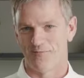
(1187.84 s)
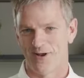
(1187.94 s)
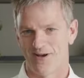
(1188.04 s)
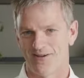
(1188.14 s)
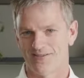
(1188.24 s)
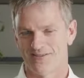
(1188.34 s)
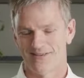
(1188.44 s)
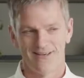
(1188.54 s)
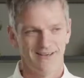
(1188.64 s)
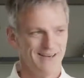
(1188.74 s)
been asked.
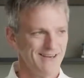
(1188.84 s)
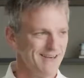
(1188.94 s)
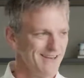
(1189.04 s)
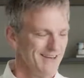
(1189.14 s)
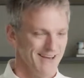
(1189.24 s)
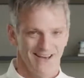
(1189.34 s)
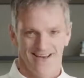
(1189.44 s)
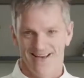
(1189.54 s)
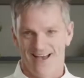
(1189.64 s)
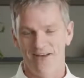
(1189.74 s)

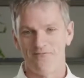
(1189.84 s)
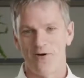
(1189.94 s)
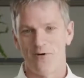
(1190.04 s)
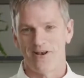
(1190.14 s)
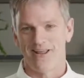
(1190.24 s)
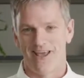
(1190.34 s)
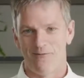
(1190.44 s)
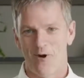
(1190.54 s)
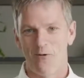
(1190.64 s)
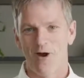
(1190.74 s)
I have no idea.
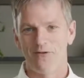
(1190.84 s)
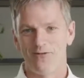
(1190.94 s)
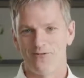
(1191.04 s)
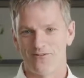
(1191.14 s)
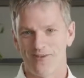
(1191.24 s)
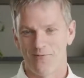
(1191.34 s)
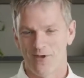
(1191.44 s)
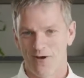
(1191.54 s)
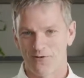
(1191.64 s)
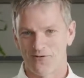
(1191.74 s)
My wife used to tell me
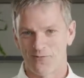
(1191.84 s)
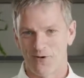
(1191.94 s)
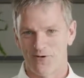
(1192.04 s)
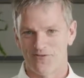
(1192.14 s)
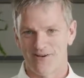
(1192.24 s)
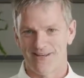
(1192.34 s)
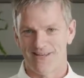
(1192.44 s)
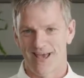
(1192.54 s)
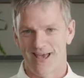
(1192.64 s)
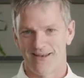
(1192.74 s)
I was spiritually
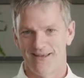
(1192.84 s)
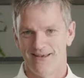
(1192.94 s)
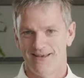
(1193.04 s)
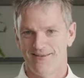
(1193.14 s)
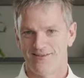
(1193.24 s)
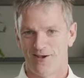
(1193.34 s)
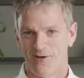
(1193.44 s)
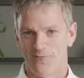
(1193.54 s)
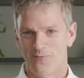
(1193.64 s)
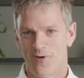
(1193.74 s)
dead,
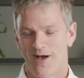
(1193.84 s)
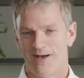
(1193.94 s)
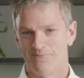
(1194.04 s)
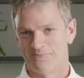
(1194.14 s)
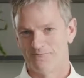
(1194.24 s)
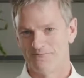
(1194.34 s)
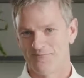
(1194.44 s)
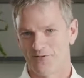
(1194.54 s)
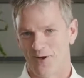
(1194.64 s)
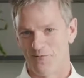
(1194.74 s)
So I'm
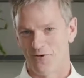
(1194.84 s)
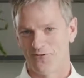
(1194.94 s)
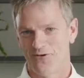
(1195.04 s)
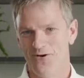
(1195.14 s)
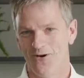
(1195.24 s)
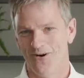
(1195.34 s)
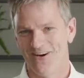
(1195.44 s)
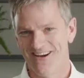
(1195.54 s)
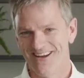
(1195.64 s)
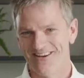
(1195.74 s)
not sure
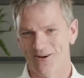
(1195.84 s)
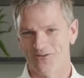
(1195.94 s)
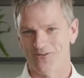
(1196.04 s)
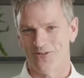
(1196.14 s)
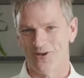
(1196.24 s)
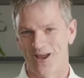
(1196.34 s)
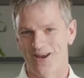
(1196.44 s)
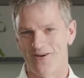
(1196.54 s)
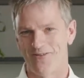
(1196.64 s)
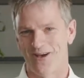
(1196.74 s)
that I
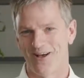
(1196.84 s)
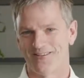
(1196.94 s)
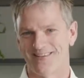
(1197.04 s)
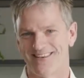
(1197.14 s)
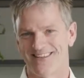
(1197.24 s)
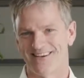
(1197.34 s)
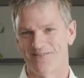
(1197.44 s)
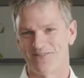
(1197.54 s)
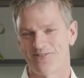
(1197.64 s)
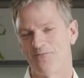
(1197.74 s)
know the answer to the
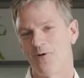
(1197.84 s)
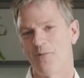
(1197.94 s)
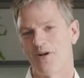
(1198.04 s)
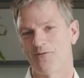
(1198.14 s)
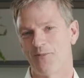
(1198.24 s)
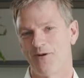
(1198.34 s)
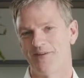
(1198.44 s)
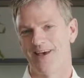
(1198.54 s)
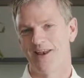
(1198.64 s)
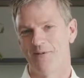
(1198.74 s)
question of what my
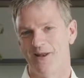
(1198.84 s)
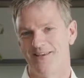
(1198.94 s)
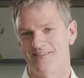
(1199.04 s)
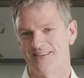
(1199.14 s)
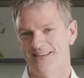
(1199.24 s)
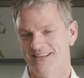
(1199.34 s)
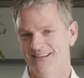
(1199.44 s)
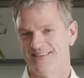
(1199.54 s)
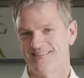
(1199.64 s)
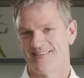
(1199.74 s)
spirit animal is.
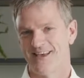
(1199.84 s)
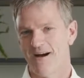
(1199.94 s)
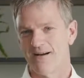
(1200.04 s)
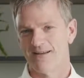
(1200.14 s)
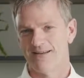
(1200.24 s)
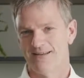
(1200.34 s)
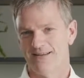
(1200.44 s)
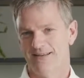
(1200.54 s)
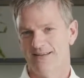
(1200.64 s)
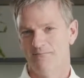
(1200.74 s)
Skunk,
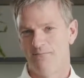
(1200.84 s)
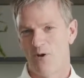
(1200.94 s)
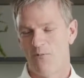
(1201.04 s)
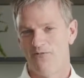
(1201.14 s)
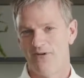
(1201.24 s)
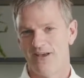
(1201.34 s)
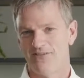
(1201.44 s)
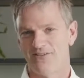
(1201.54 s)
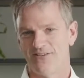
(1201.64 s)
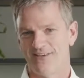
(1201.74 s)

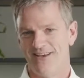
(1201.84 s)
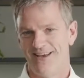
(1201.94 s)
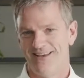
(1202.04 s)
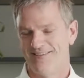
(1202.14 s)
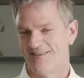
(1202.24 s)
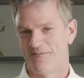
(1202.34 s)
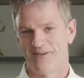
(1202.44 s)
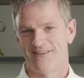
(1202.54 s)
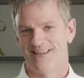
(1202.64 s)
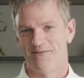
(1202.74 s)
blobfish,
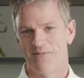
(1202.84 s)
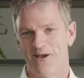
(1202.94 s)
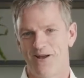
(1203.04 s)
something deeply